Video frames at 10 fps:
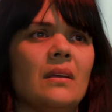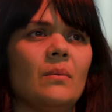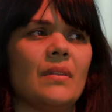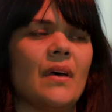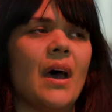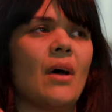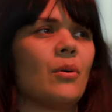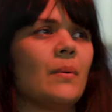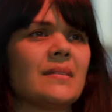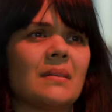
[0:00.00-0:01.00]
with her or
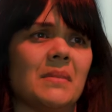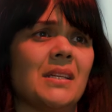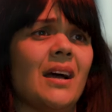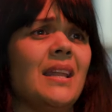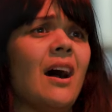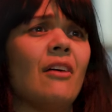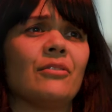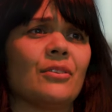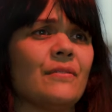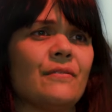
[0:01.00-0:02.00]
with somebody I love
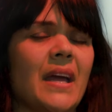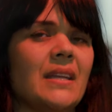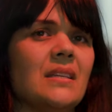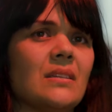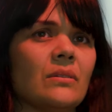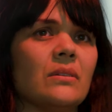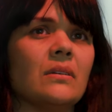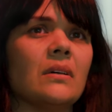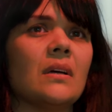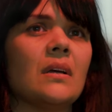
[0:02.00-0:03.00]
or a friend, or